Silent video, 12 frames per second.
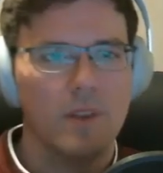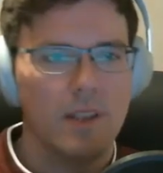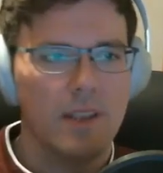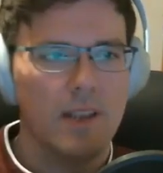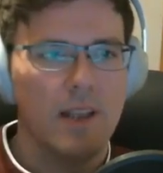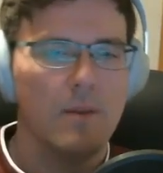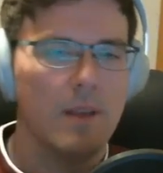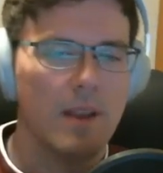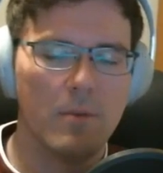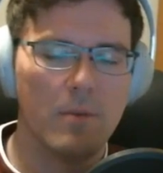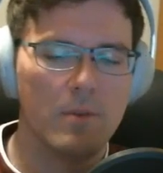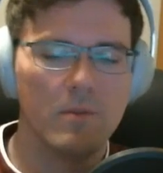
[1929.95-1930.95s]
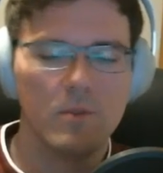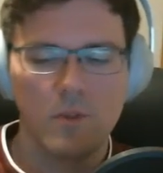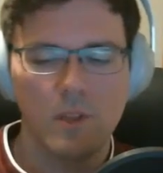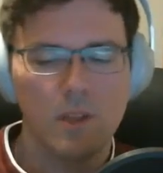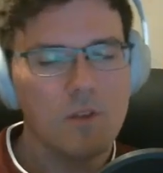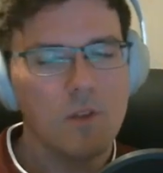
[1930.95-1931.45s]
and I would do
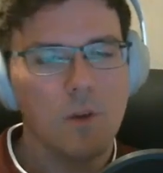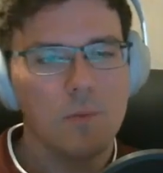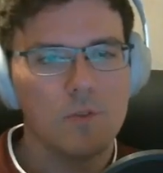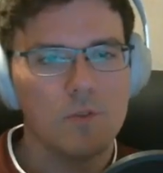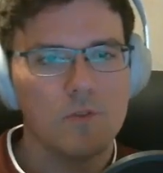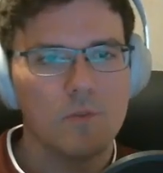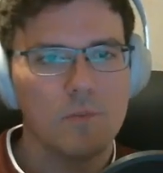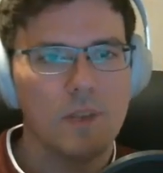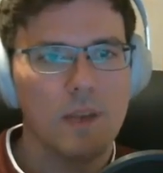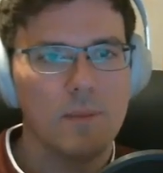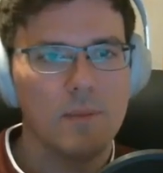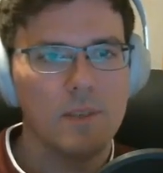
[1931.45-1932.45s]
little sculptures from time to